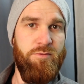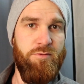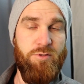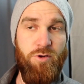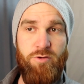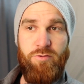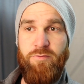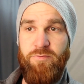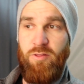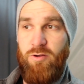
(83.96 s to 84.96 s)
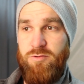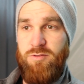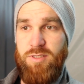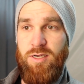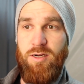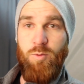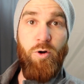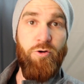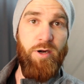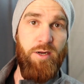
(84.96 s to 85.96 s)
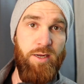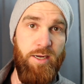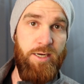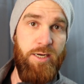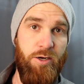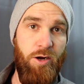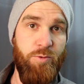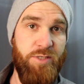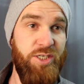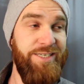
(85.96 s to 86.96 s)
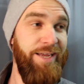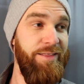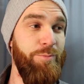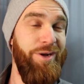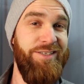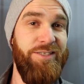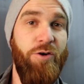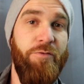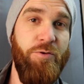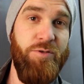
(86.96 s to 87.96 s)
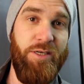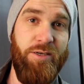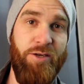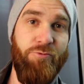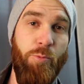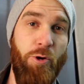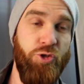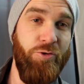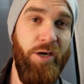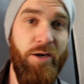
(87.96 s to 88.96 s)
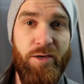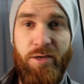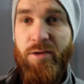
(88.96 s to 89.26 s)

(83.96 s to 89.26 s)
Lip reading: So for those wondering, I was actually taking them myself using a remote trigger.